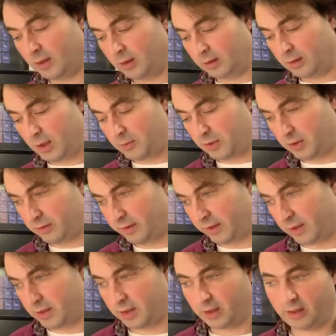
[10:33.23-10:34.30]
times the
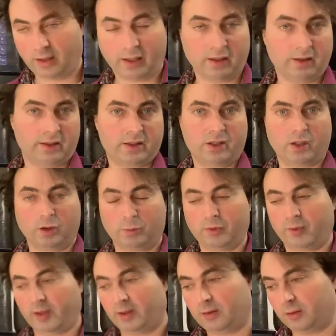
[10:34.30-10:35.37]
creation and annihilation
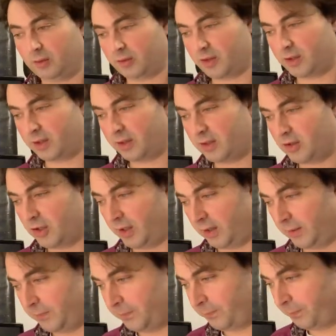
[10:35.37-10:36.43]
operator on side J.